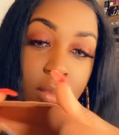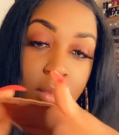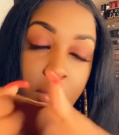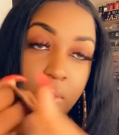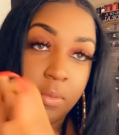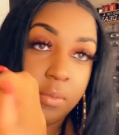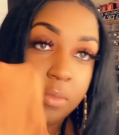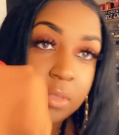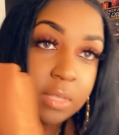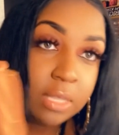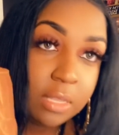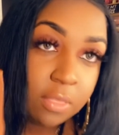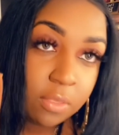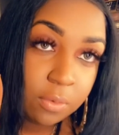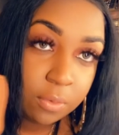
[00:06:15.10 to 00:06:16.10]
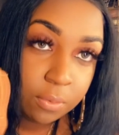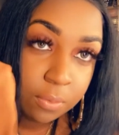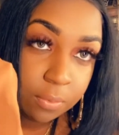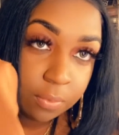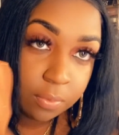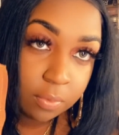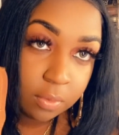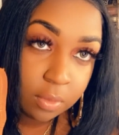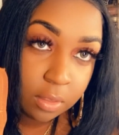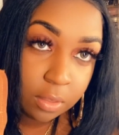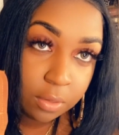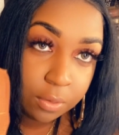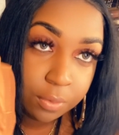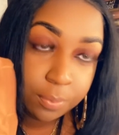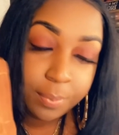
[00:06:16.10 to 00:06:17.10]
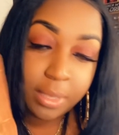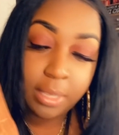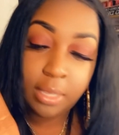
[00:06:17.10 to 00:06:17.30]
See-through a little bit.